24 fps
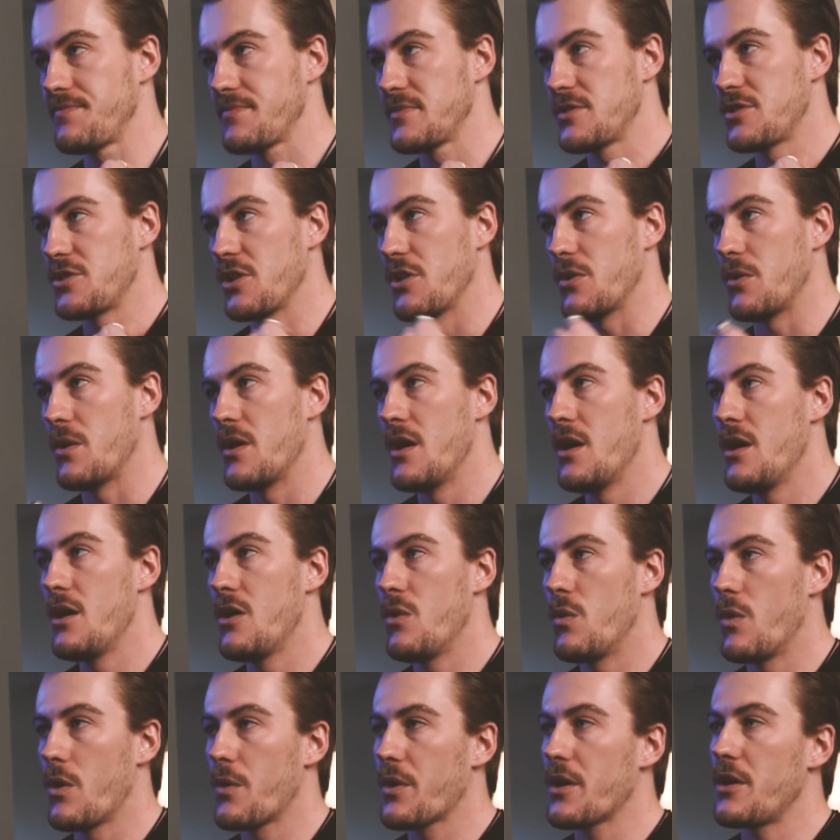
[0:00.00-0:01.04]
So
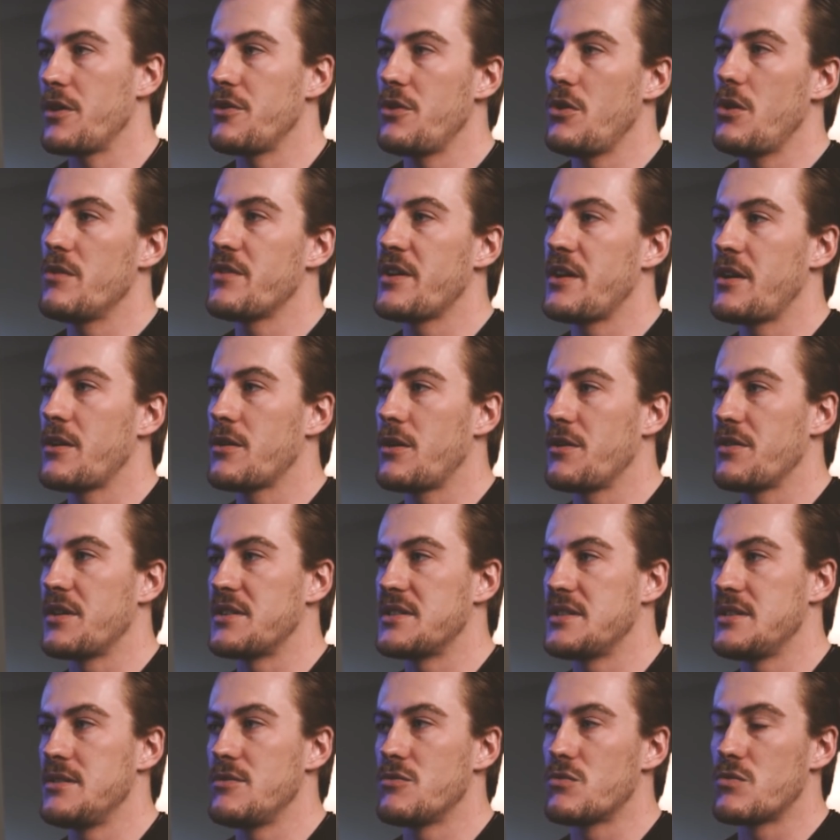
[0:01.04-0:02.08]
what we're going to do over here on the
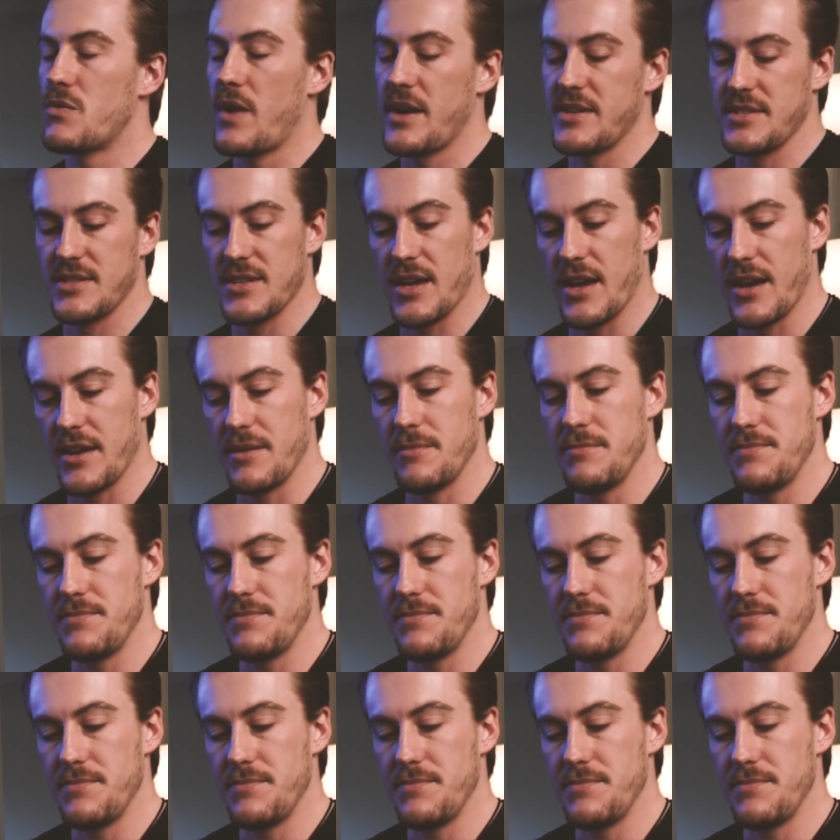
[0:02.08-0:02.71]
right side